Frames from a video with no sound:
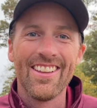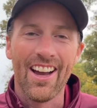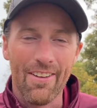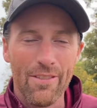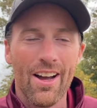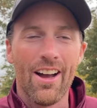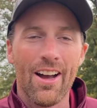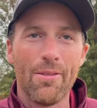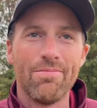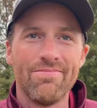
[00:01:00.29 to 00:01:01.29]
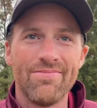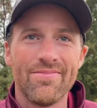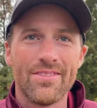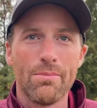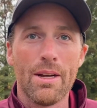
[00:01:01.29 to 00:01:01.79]
Yeah,
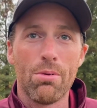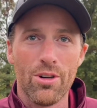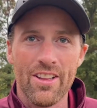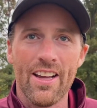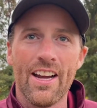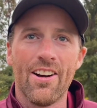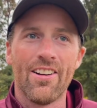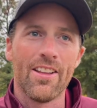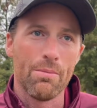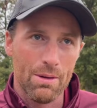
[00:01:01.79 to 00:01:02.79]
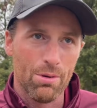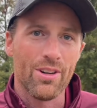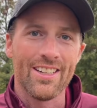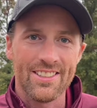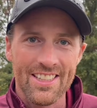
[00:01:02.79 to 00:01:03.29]
made birdie there and then made
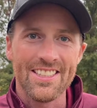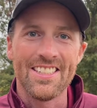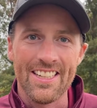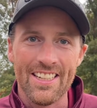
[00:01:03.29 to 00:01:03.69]
birdie on 16.